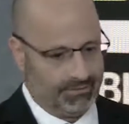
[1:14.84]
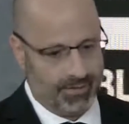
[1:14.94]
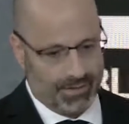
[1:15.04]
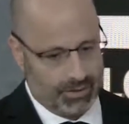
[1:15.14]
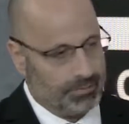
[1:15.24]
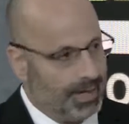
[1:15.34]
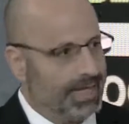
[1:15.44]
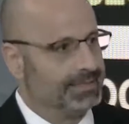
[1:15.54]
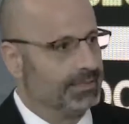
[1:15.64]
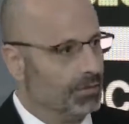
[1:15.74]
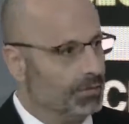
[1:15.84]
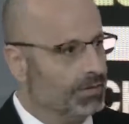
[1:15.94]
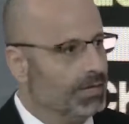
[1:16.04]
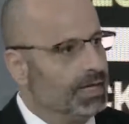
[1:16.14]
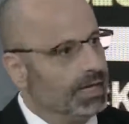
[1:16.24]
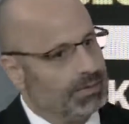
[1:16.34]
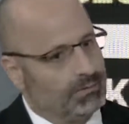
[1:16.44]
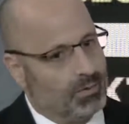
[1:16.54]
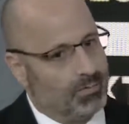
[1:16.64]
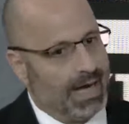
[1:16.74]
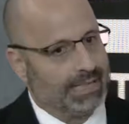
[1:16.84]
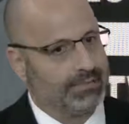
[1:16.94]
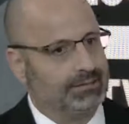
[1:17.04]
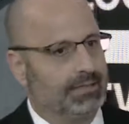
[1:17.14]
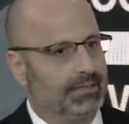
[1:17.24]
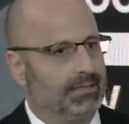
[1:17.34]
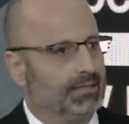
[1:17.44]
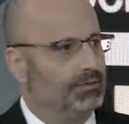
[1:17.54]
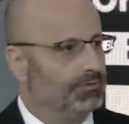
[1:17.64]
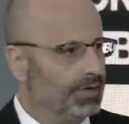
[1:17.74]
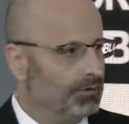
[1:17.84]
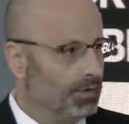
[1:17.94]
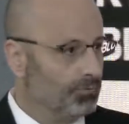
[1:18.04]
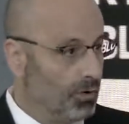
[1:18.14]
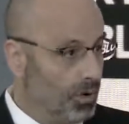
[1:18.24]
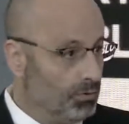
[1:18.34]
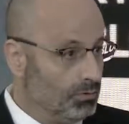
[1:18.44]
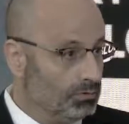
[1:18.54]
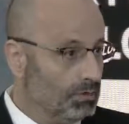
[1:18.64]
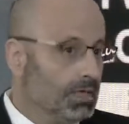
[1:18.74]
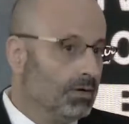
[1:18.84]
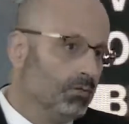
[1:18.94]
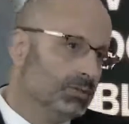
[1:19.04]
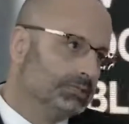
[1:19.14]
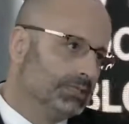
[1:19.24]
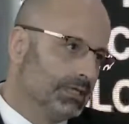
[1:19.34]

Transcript: much in place in order. It combines the regular role with the